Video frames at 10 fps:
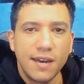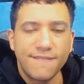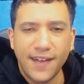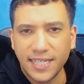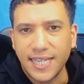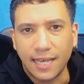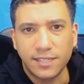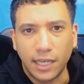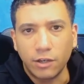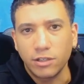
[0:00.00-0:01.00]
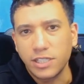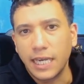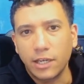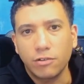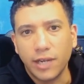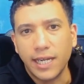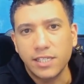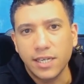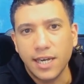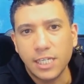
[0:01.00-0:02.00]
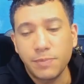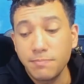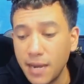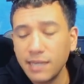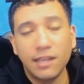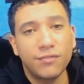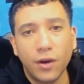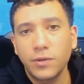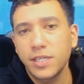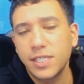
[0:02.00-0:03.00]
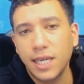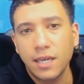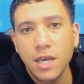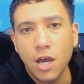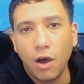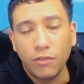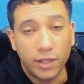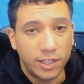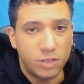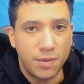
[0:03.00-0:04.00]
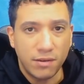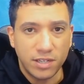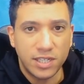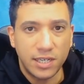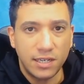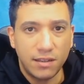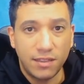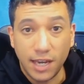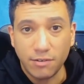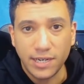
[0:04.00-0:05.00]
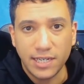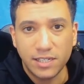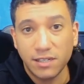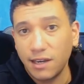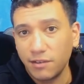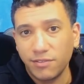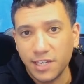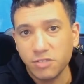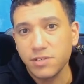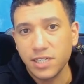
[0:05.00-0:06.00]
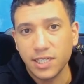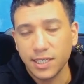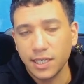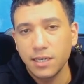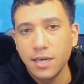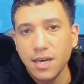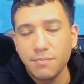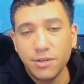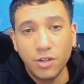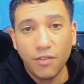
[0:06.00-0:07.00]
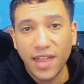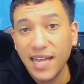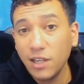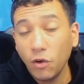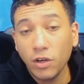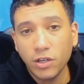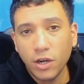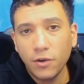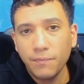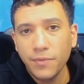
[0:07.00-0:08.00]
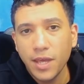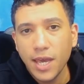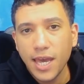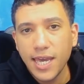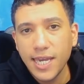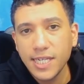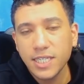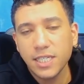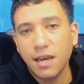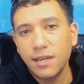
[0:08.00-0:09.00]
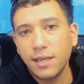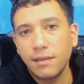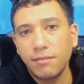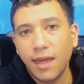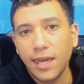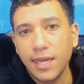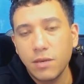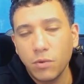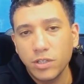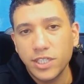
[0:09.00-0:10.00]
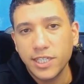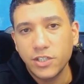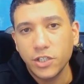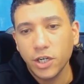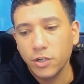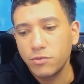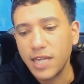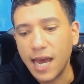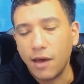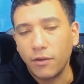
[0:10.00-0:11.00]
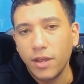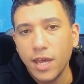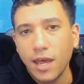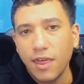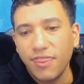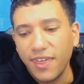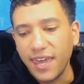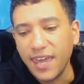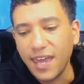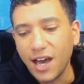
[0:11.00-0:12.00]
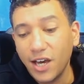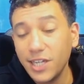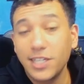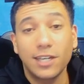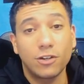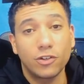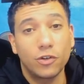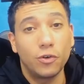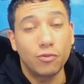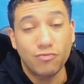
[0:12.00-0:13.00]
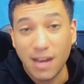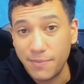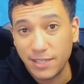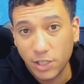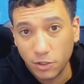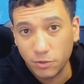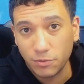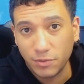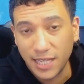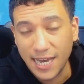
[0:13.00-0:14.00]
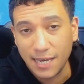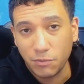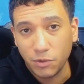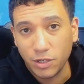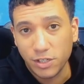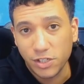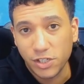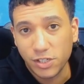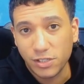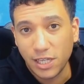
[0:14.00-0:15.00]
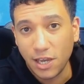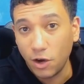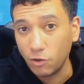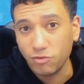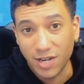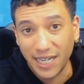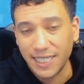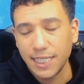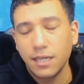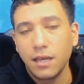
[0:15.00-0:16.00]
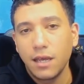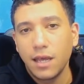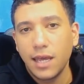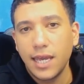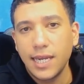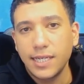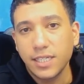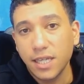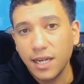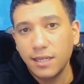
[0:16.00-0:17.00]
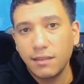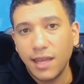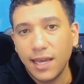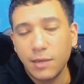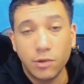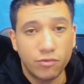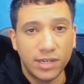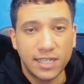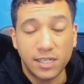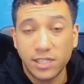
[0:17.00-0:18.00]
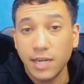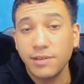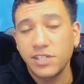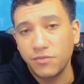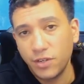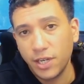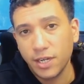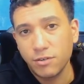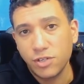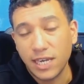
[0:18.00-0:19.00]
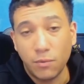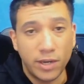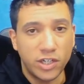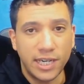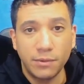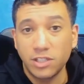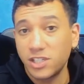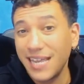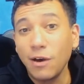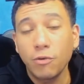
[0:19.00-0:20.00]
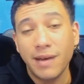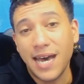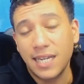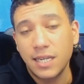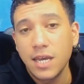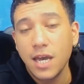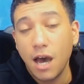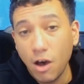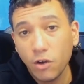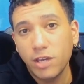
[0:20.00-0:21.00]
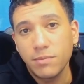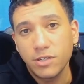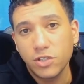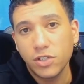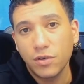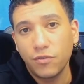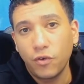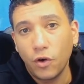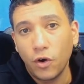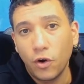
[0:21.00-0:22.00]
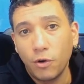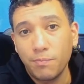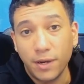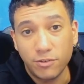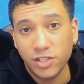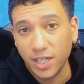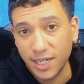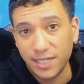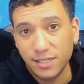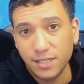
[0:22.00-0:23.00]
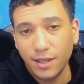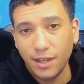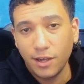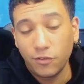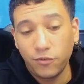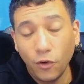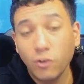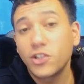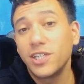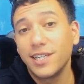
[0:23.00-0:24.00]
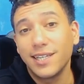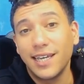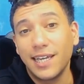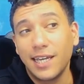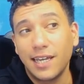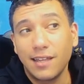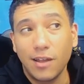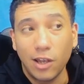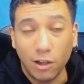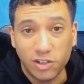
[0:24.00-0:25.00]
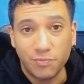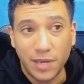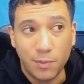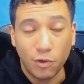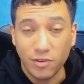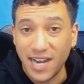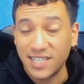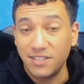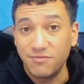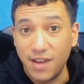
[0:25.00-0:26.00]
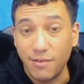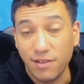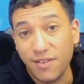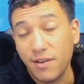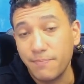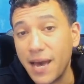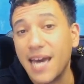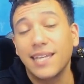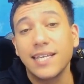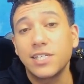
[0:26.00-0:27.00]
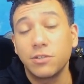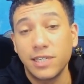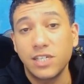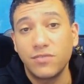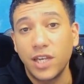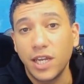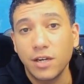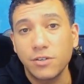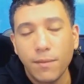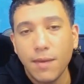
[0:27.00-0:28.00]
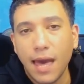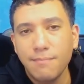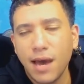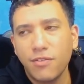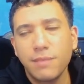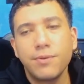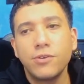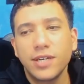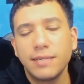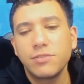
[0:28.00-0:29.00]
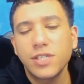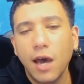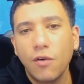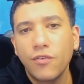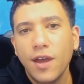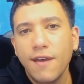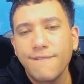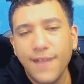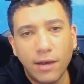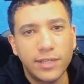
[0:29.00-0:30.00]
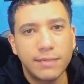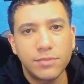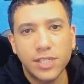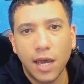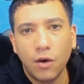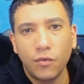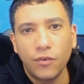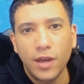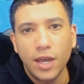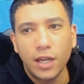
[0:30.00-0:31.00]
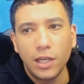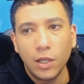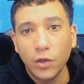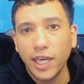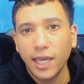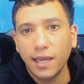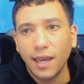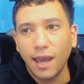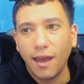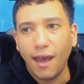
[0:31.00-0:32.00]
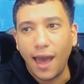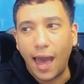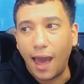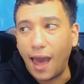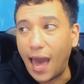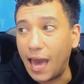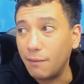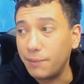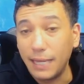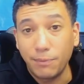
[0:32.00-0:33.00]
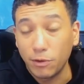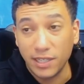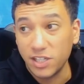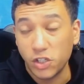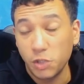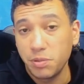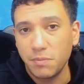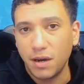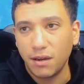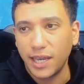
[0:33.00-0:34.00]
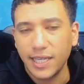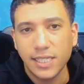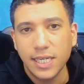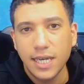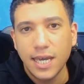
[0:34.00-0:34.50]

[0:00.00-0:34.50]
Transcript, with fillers: Fantastic content creator, has been mainly focusing on the conspiracy theory side of things recently. But not that long ago, he decided that he wanted to go down the ideological rabbit hole that was the alt-right. He decided that he would release a series of videos in which he would steelman arguments for both sides. Unfortunately, a lot of people reacted very, very badly to these videos, and Mouthy Buddha himself found himself looking at people in the supermarket